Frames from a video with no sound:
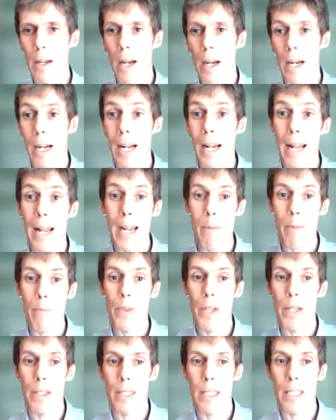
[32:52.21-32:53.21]
a claim
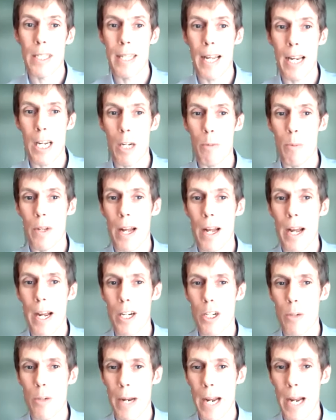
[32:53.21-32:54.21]
that sustainable
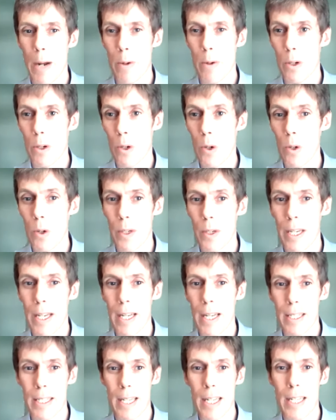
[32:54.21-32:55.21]
hydropower could
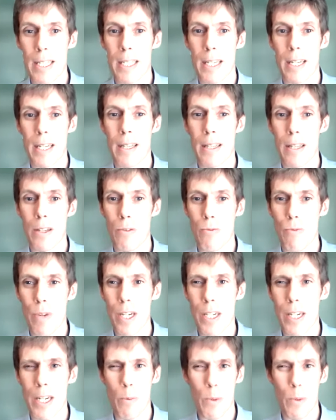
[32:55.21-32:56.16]
exist in this region.